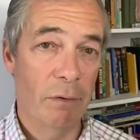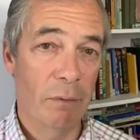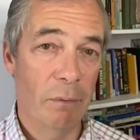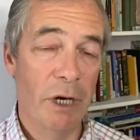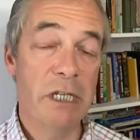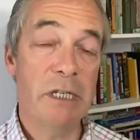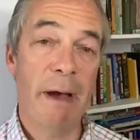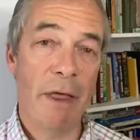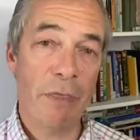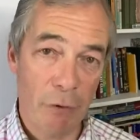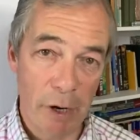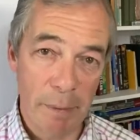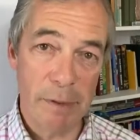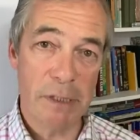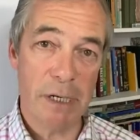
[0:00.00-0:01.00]
Well, it's about
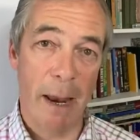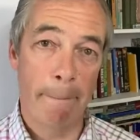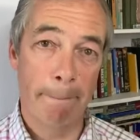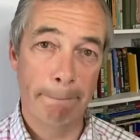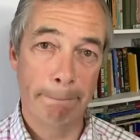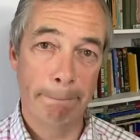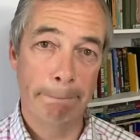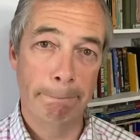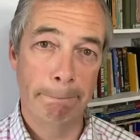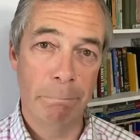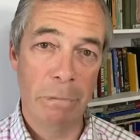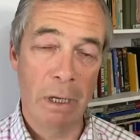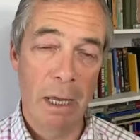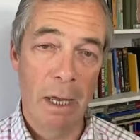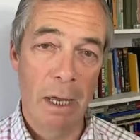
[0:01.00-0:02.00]
3%.
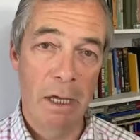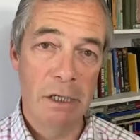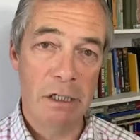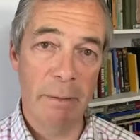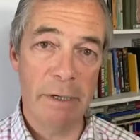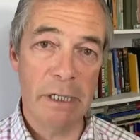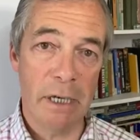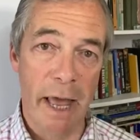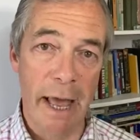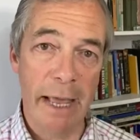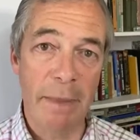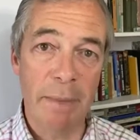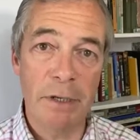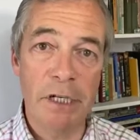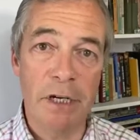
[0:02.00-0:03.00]
So it's
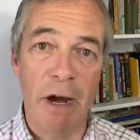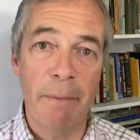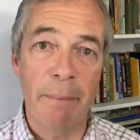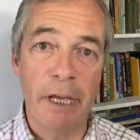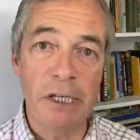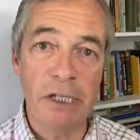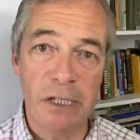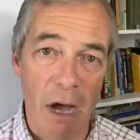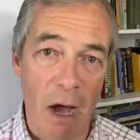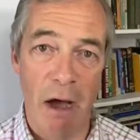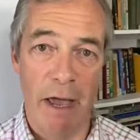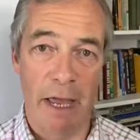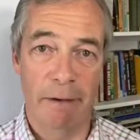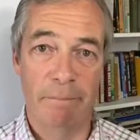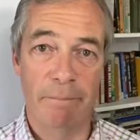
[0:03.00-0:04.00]
like there's a great big
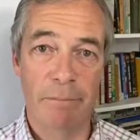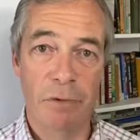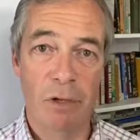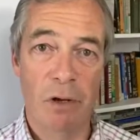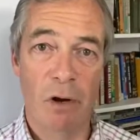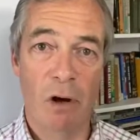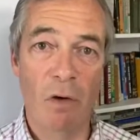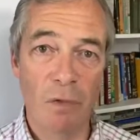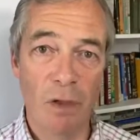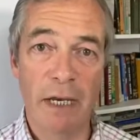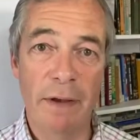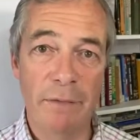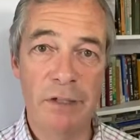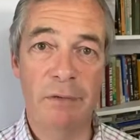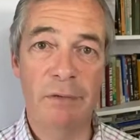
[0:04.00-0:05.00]
sign on the
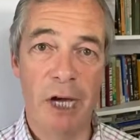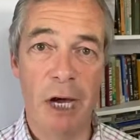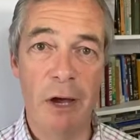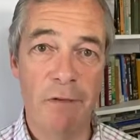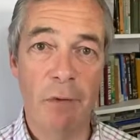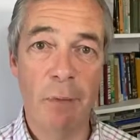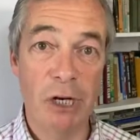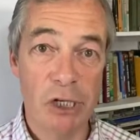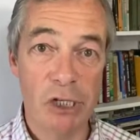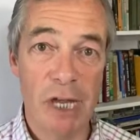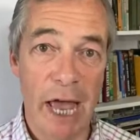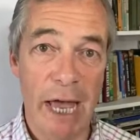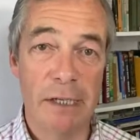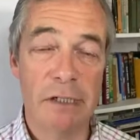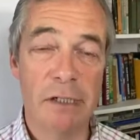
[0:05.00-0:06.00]
cliffs of Dover which
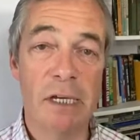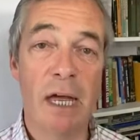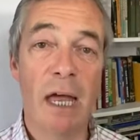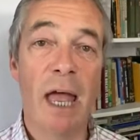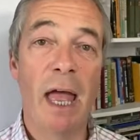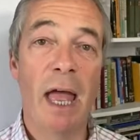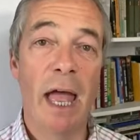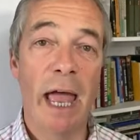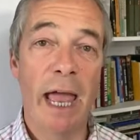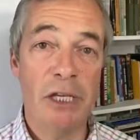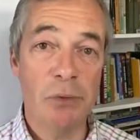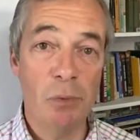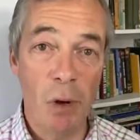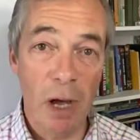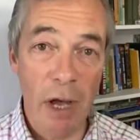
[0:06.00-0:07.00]
says
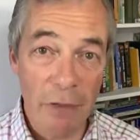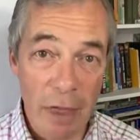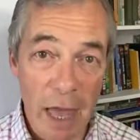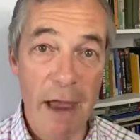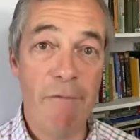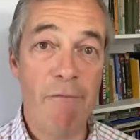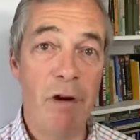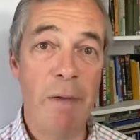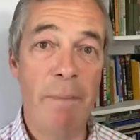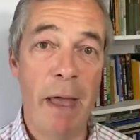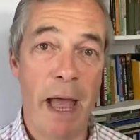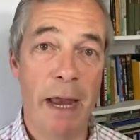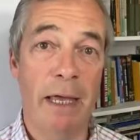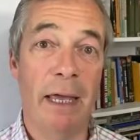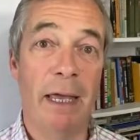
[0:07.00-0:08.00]
it's worth every
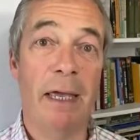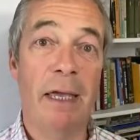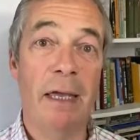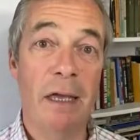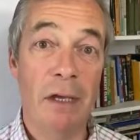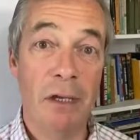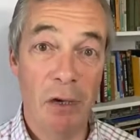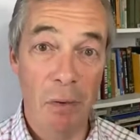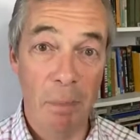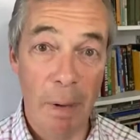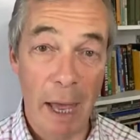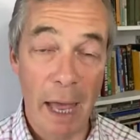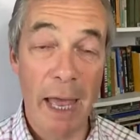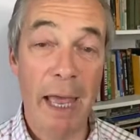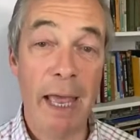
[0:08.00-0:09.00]
penny you
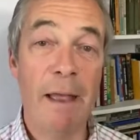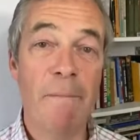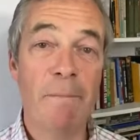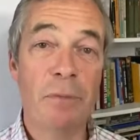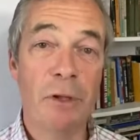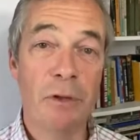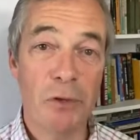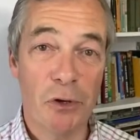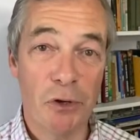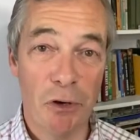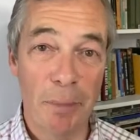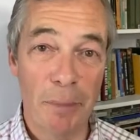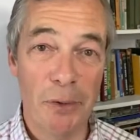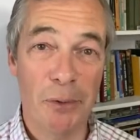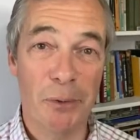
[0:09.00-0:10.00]
pay the
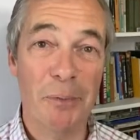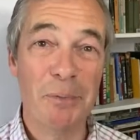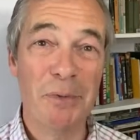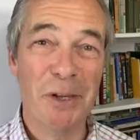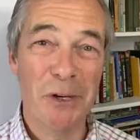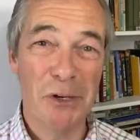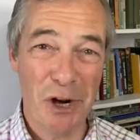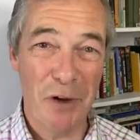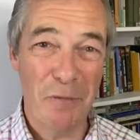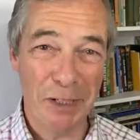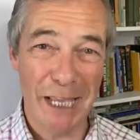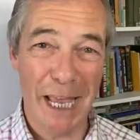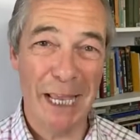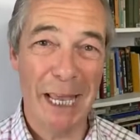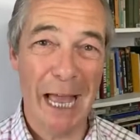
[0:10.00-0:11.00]
criminal
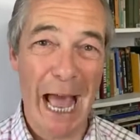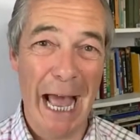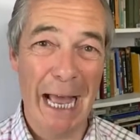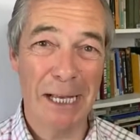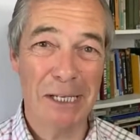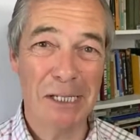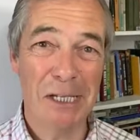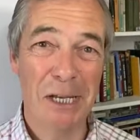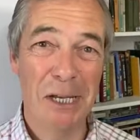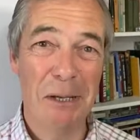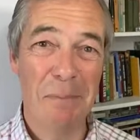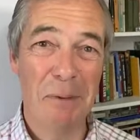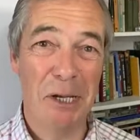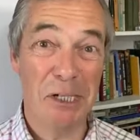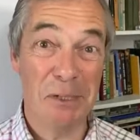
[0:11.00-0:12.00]
trafficking gangs
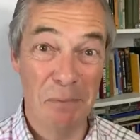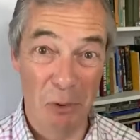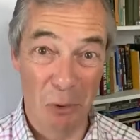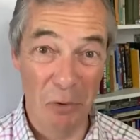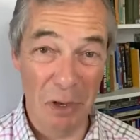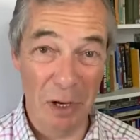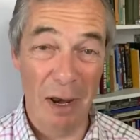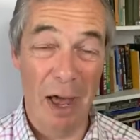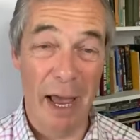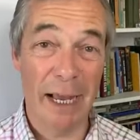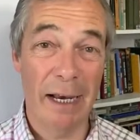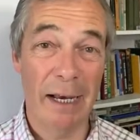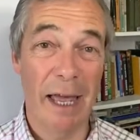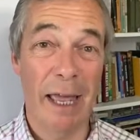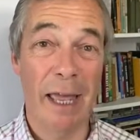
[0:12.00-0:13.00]
because more than
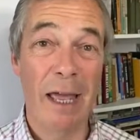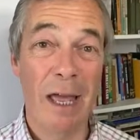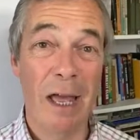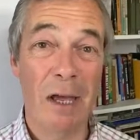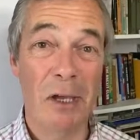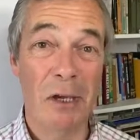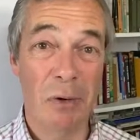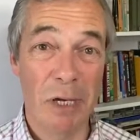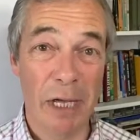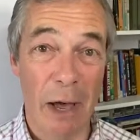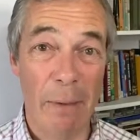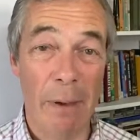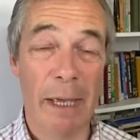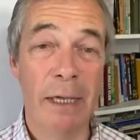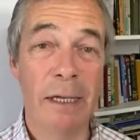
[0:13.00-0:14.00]
likely you're
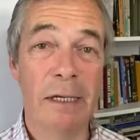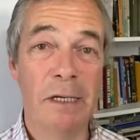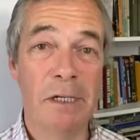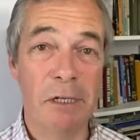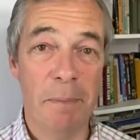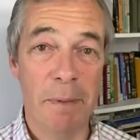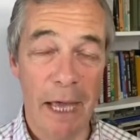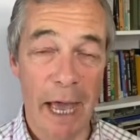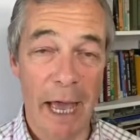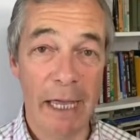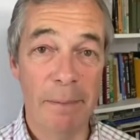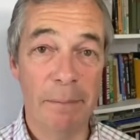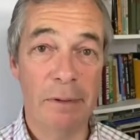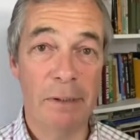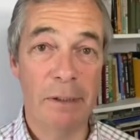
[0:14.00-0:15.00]
going to be
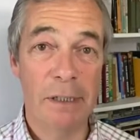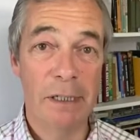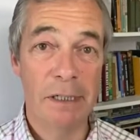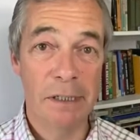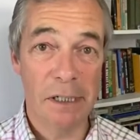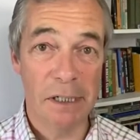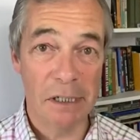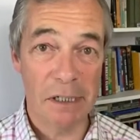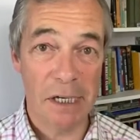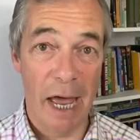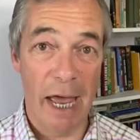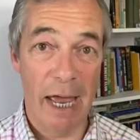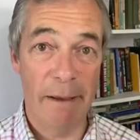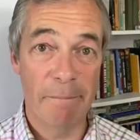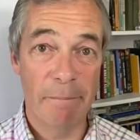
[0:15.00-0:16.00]
able to
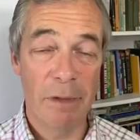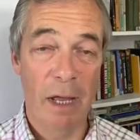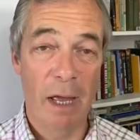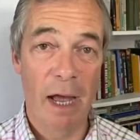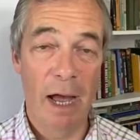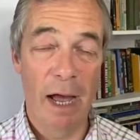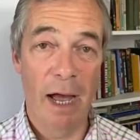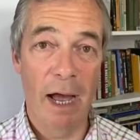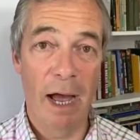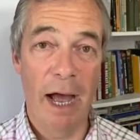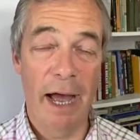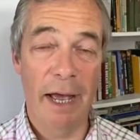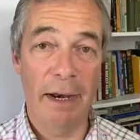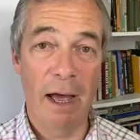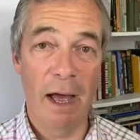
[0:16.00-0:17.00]
stay.
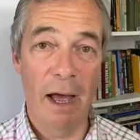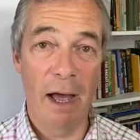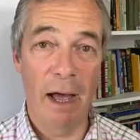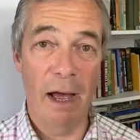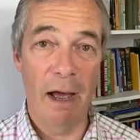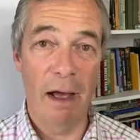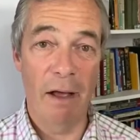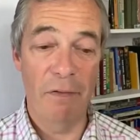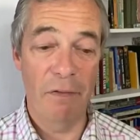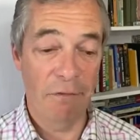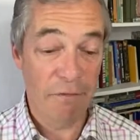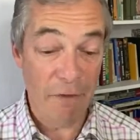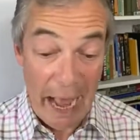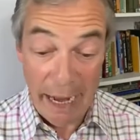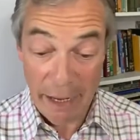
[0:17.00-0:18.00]
And the
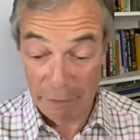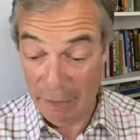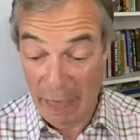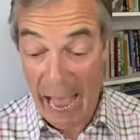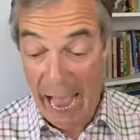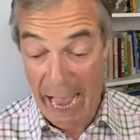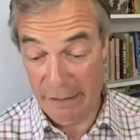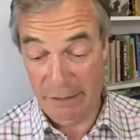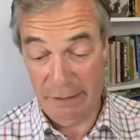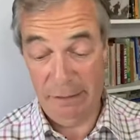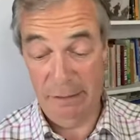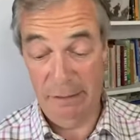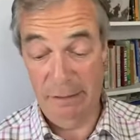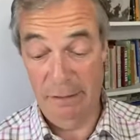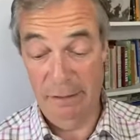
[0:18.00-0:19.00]
fact that
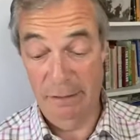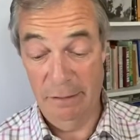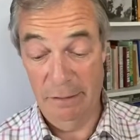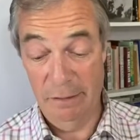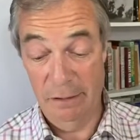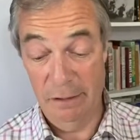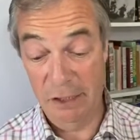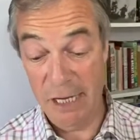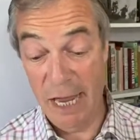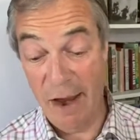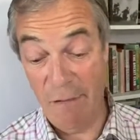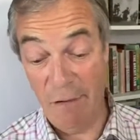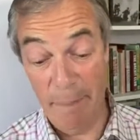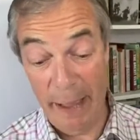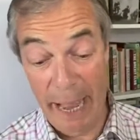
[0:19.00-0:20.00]

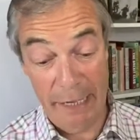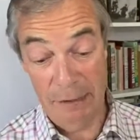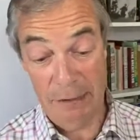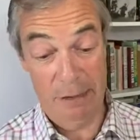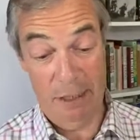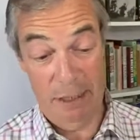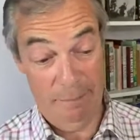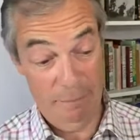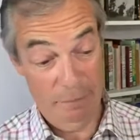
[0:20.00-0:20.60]
Sarah Baxter,